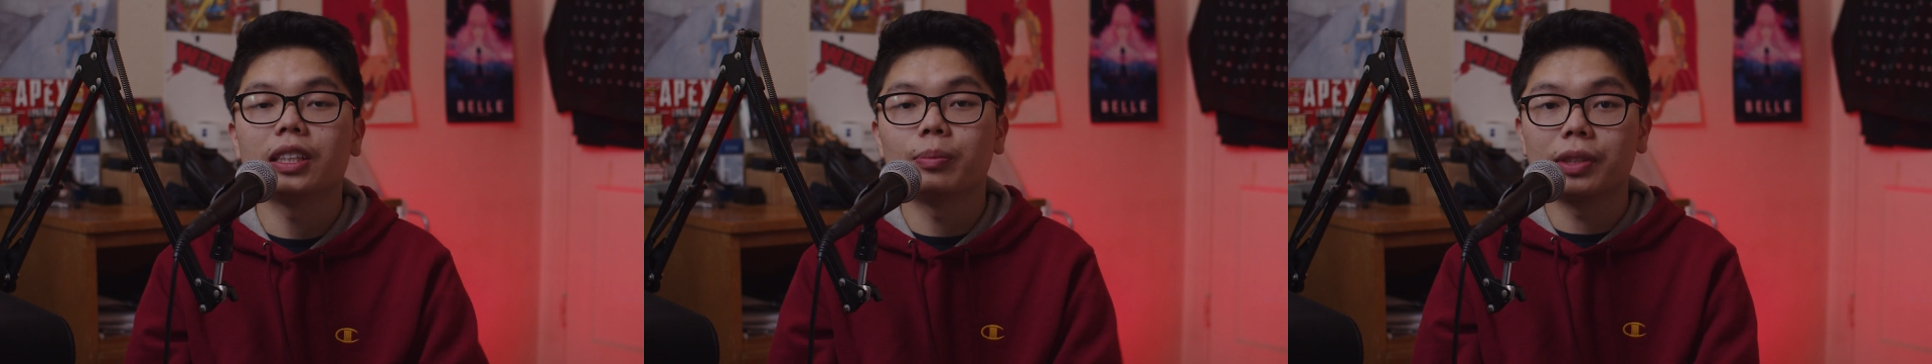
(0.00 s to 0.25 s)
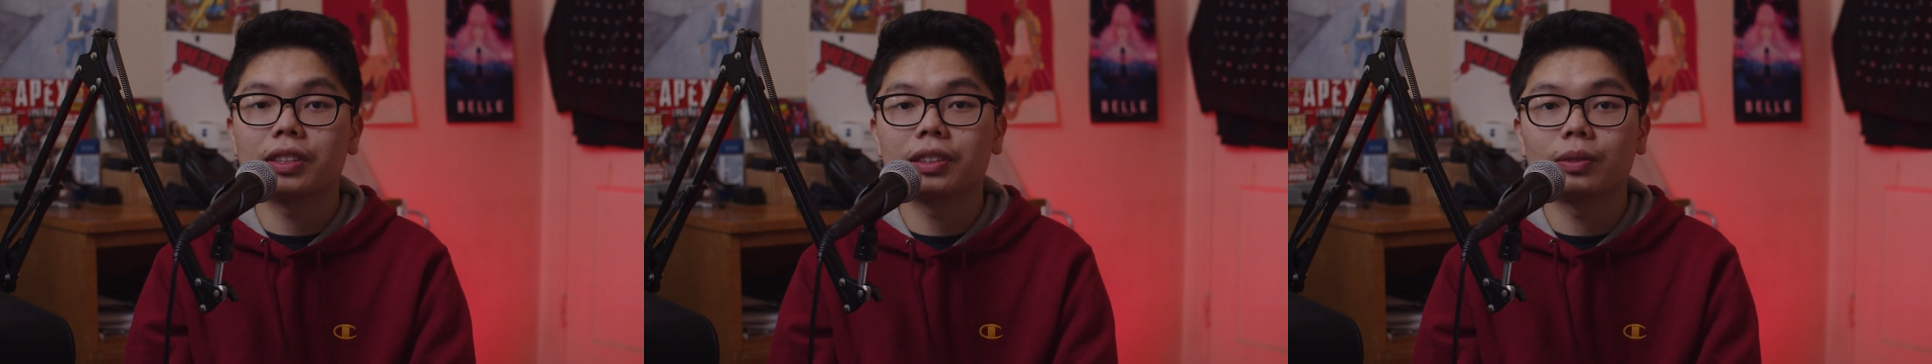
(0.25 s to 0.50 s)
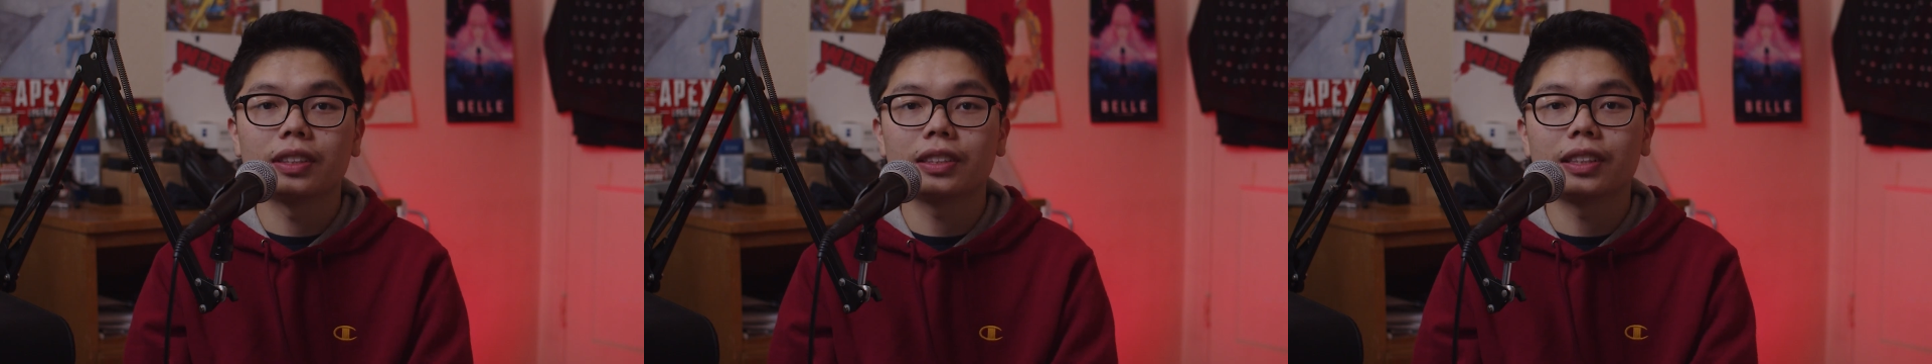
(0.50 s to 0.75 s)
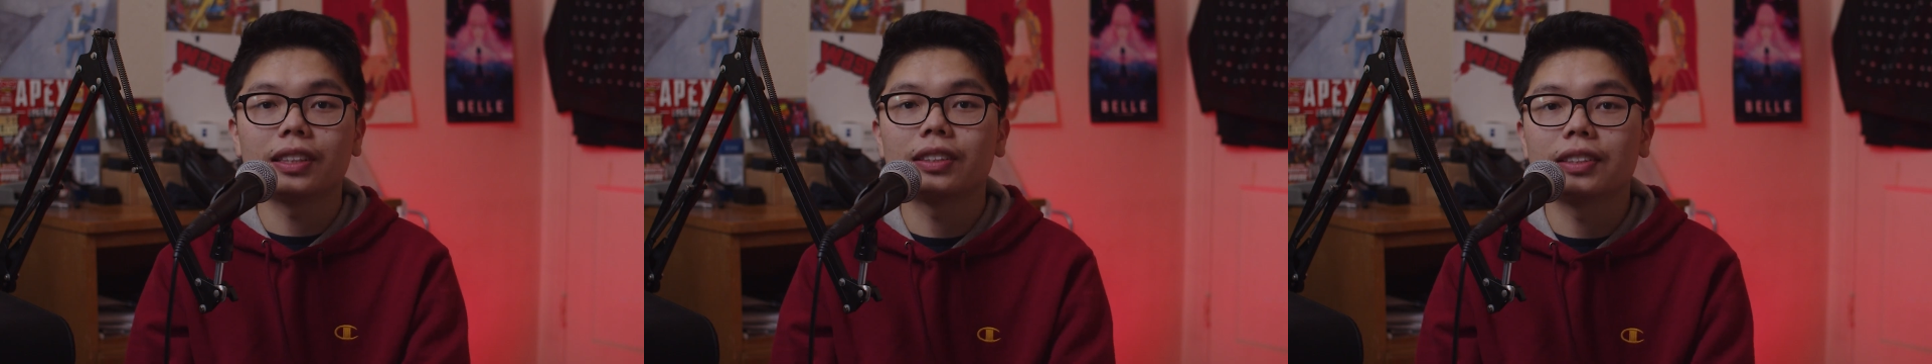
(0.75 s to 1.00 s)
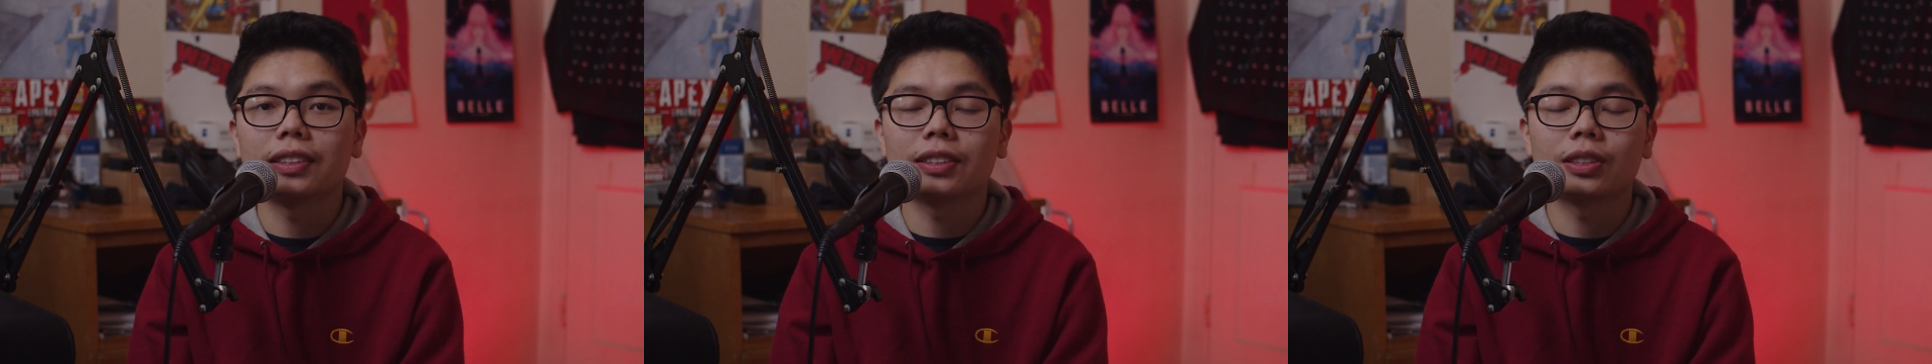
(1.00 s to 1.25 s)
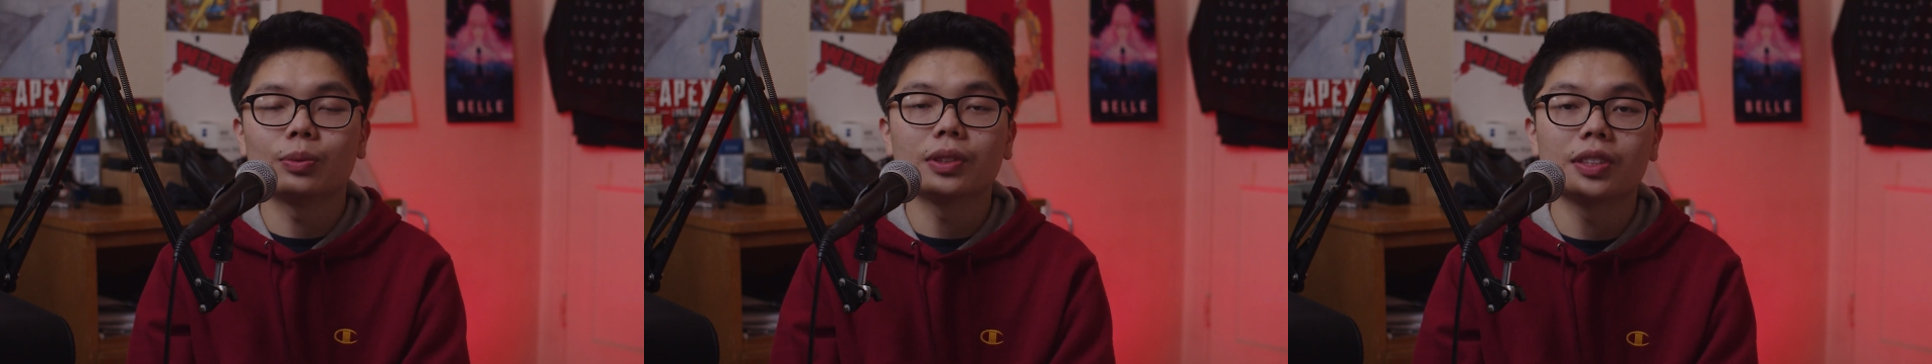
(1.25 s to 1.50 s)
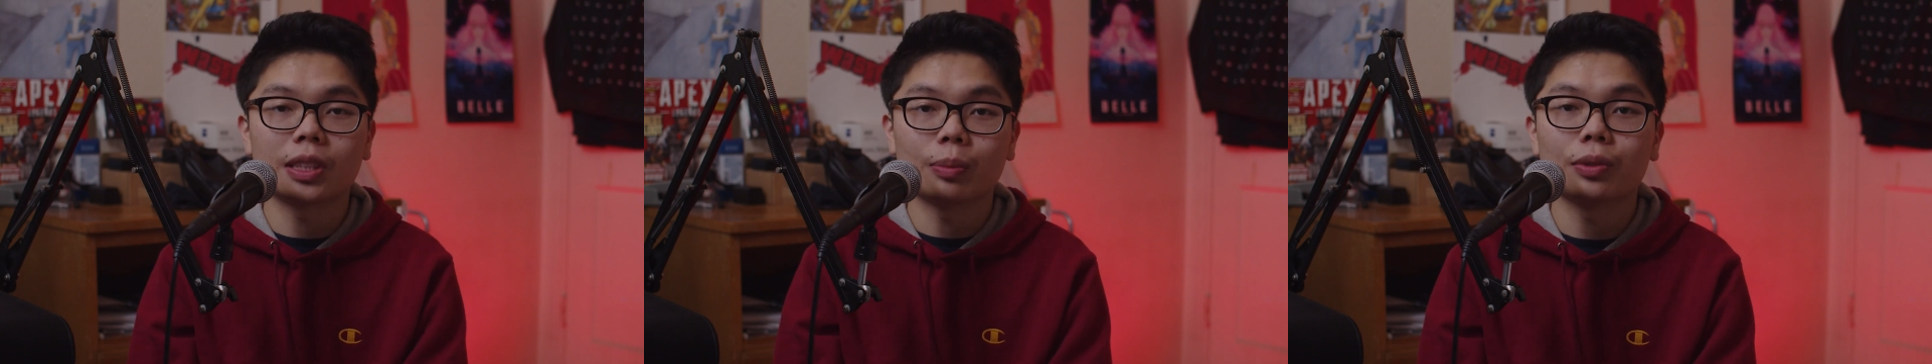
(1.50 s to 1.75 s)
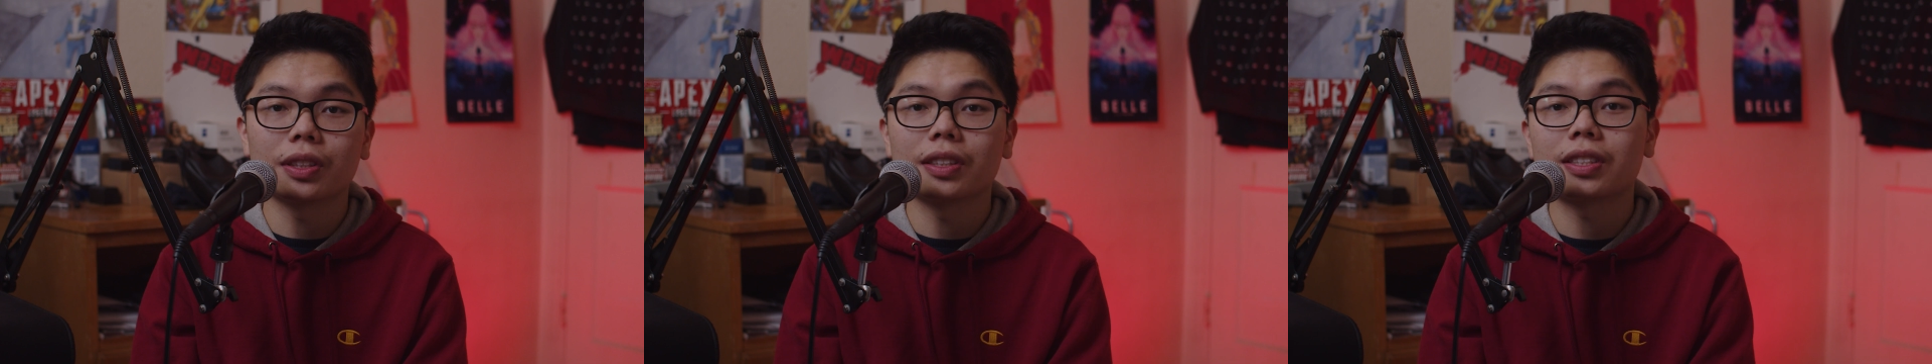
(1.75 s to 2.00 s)
think Missing does a lot of things to really
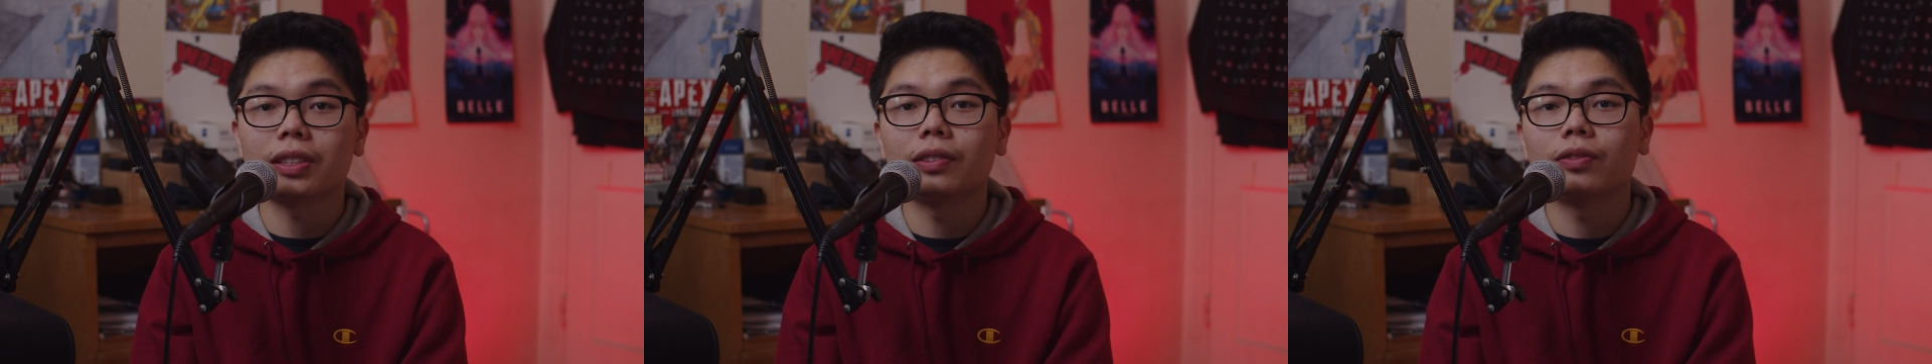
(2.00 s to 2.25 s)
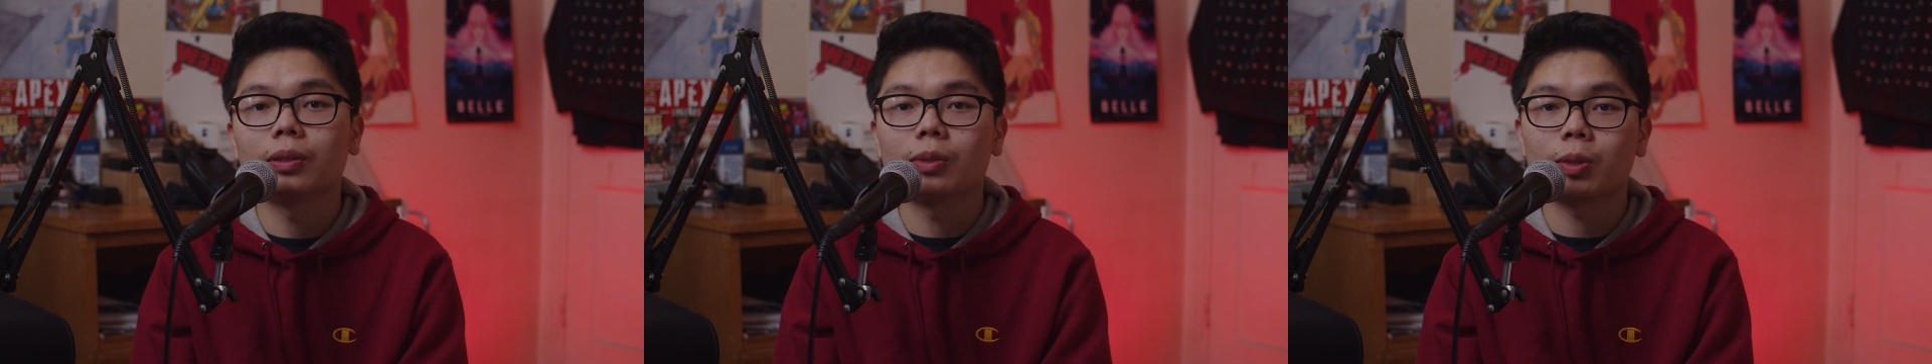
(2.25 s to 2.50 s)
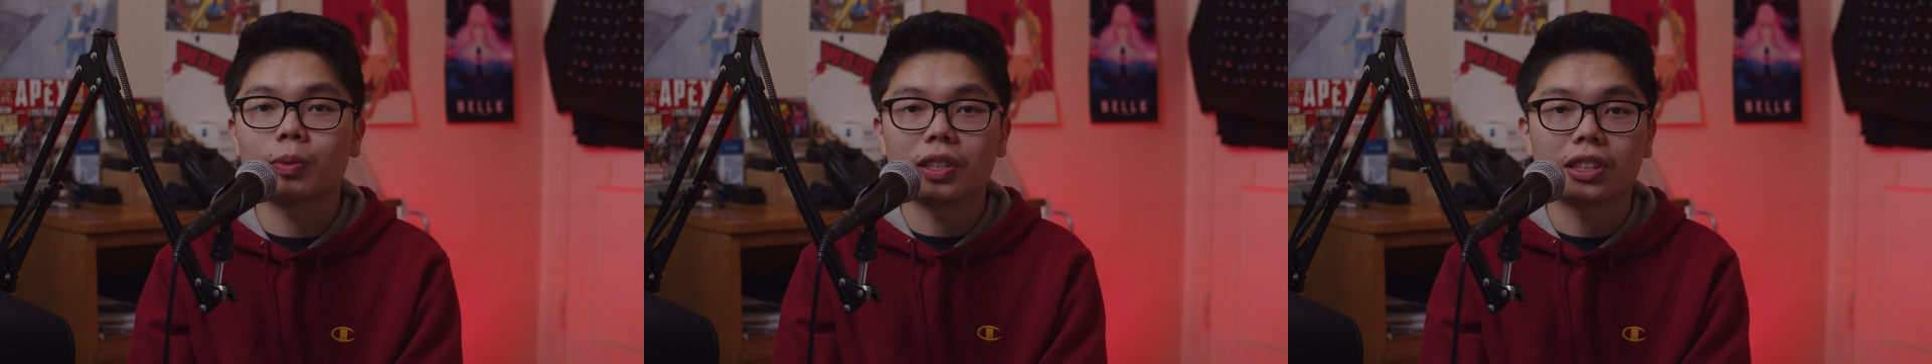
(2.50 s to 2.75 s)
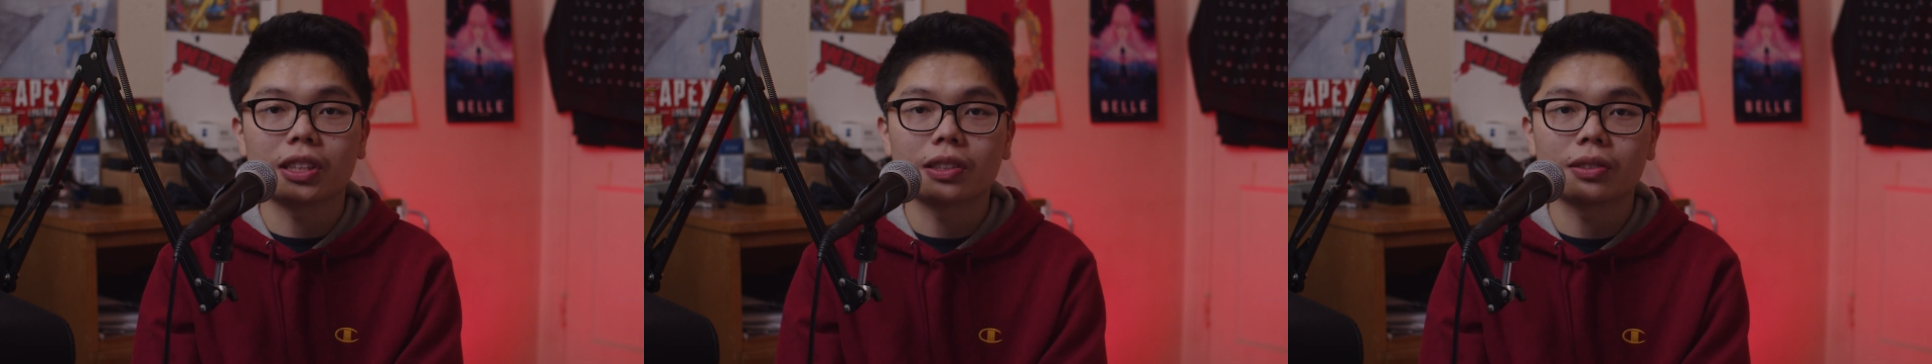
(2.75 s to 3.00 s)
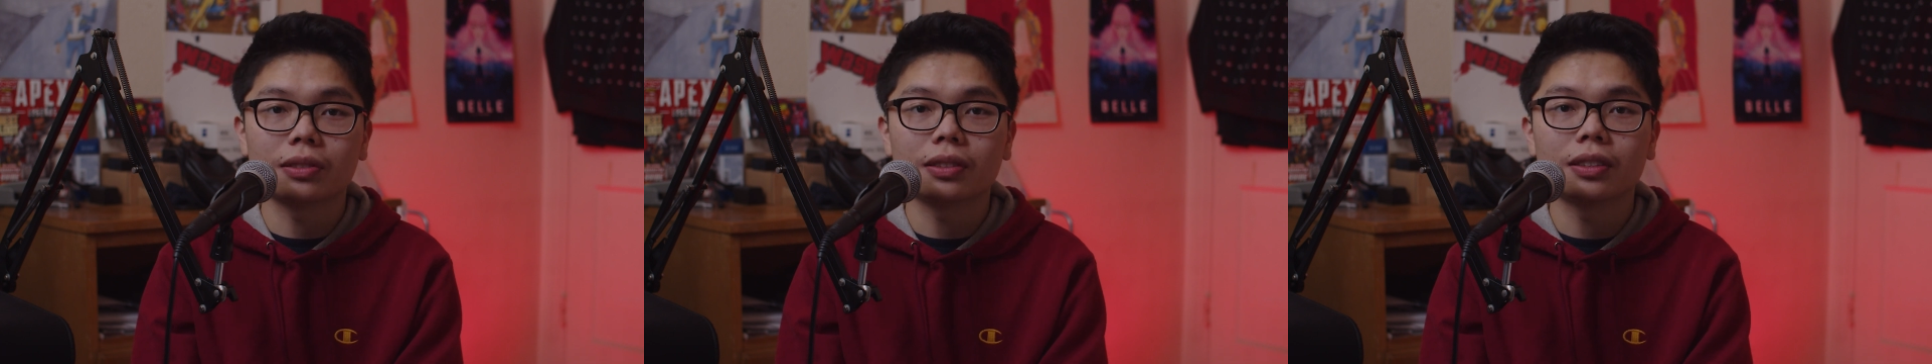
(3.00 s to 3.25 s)
separate itself from its predecessor.